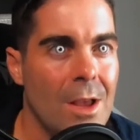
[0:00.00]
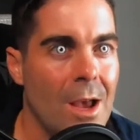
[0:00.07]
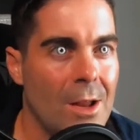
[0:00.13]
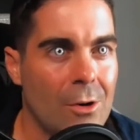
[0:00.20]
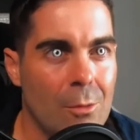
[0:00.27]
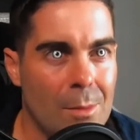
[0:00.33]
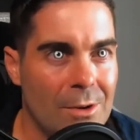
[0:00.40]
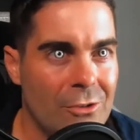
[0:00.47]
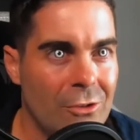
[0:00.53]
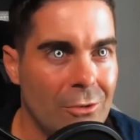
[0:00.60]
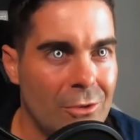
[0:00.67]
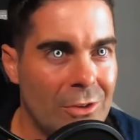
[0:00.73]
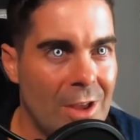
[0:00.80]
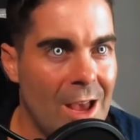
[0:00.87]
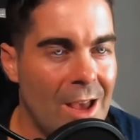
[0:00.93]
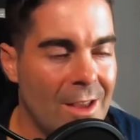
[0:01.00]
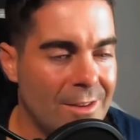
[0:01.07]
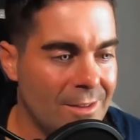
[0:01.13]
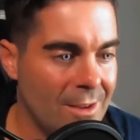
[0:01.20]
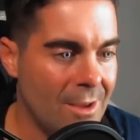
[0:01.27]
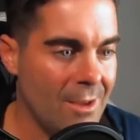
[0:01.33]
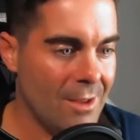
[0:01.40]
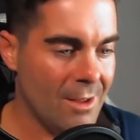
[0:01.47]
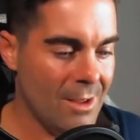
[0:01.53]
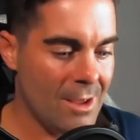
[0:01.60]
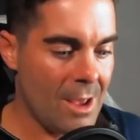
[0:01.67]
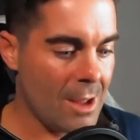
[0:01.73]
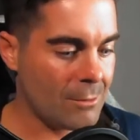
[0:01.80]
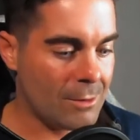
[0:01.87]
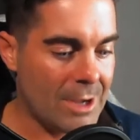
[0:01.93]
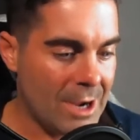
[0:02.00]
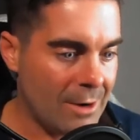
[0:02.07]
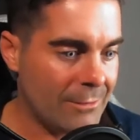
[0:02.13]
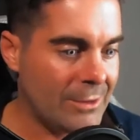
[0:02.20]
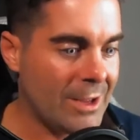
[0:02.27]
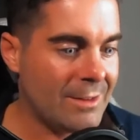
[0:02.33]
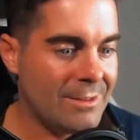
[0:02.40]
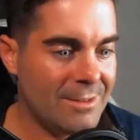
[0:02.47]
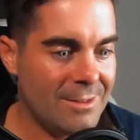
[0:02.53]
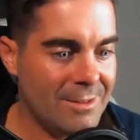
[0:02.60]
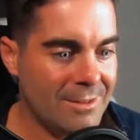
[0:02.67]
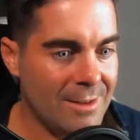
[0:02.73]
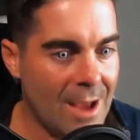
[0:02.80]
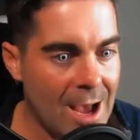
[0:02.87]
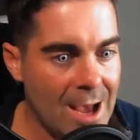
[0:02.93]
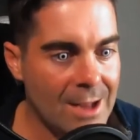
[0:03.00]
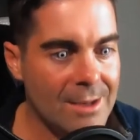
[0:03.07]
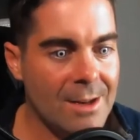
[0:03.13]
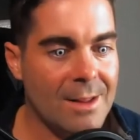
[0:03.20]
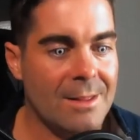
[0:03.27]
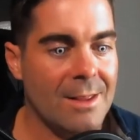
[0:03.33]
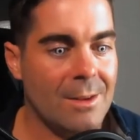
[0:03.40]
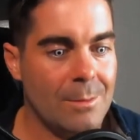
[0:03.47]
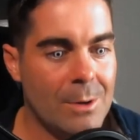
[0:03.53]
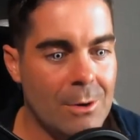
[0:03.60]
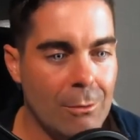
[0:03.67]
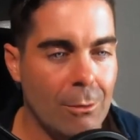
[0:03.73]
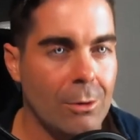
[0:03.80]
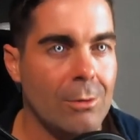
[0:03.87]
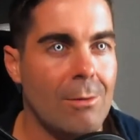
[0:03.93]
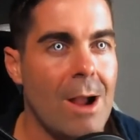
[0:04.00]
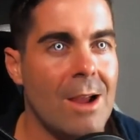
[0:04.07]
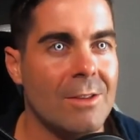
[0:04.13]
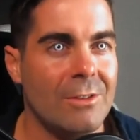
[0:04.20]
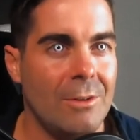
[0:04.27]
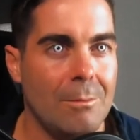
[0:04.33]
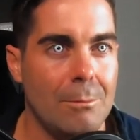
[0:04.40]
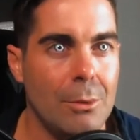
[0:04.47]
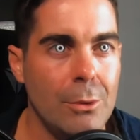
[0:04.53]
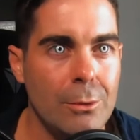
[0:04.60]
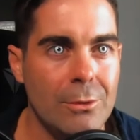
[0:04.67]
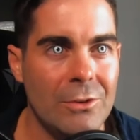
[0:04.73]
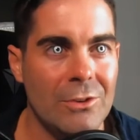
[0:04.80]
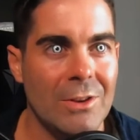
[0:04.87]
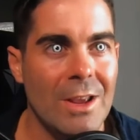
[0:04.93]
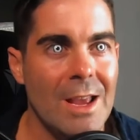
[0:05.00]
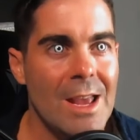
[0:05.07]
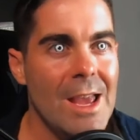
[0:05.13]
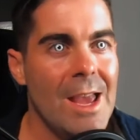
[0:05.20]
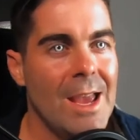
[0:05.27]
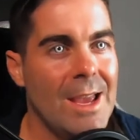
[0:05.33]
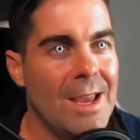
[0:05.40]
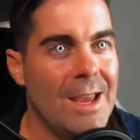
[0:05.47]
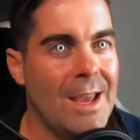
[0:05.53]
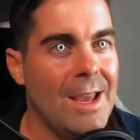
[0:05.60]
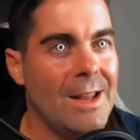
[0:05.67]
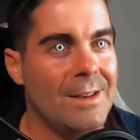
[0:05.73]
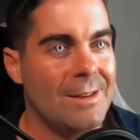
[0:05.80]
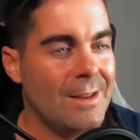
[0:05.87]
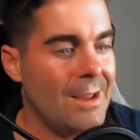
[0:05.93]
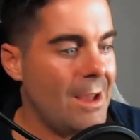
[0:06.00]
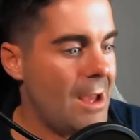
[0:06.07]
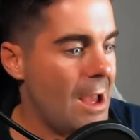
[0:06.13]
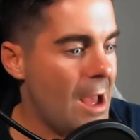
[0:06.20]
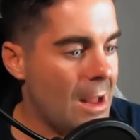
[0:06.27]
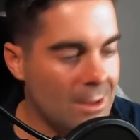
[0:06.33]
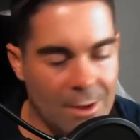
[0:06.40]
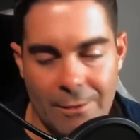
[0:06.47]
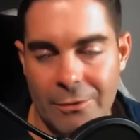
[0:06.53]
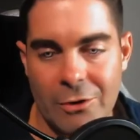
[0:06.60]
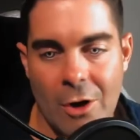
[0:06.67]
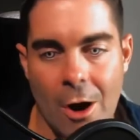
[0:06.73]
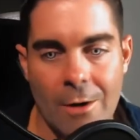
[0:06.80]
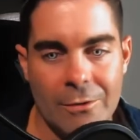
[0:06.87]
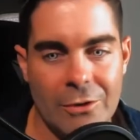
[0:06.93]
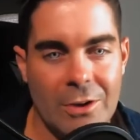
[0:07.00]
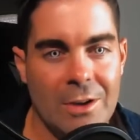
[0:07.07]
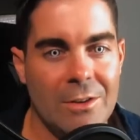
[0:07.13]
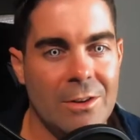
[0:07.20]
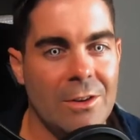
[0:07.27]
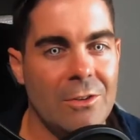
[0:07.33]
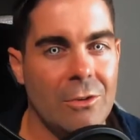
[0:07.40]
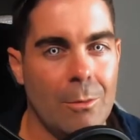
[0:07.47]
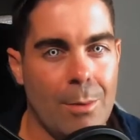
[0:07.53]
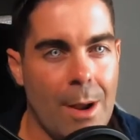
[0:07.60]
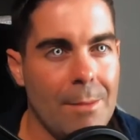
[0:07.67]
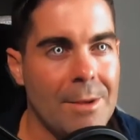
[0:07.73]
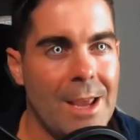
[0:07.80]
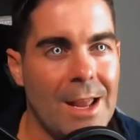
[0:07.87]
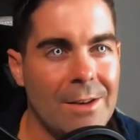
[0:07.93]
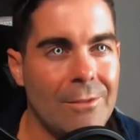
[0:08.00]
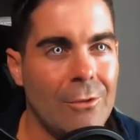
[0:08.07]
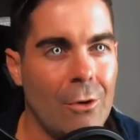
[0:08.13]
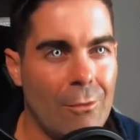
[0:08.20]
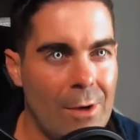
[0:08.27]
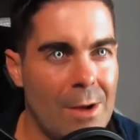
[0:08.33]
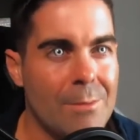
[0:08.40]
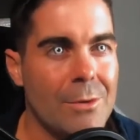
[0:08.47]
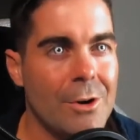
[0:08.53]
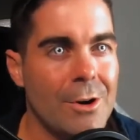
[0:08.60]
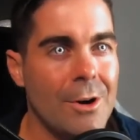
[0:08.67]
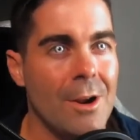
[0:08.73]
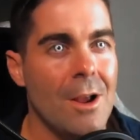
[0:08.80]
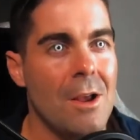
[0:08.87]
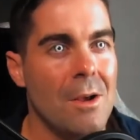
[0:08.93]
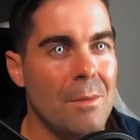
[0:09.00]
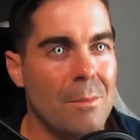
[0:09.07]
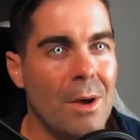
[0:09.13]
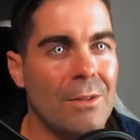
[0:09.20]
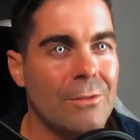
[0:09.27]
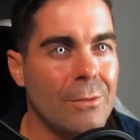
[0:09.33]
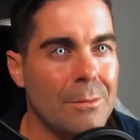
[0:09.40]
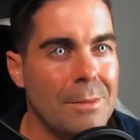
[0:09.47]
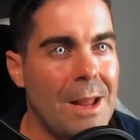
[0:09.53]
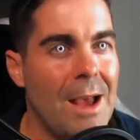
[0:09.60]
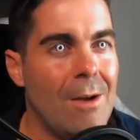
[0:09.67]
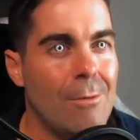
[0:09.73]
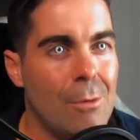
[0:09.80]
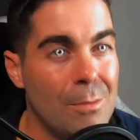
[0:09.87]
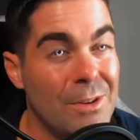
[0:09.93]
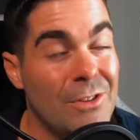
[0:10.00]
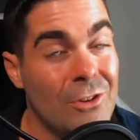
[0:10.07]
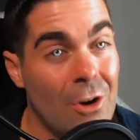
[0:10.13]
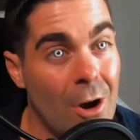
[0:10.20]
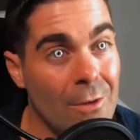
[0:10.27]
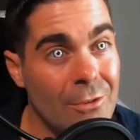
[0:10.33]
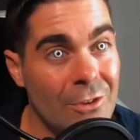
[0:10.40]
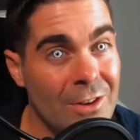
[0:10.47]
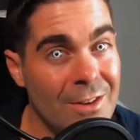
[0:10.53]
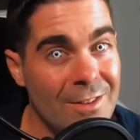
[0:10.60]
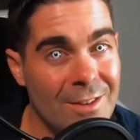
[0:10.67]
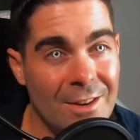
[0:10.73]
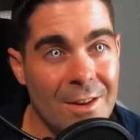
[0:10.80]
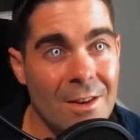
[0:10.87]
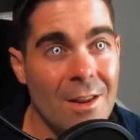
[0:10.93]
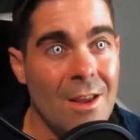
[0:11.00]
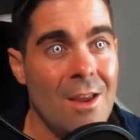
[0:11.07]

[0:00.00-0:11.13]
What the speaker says: I know my shoe size. I don't care if Texas is hot. I think it'd be cool to rock some boots. And I love scarf season, so probably end of November, a month from now, will be scarf season.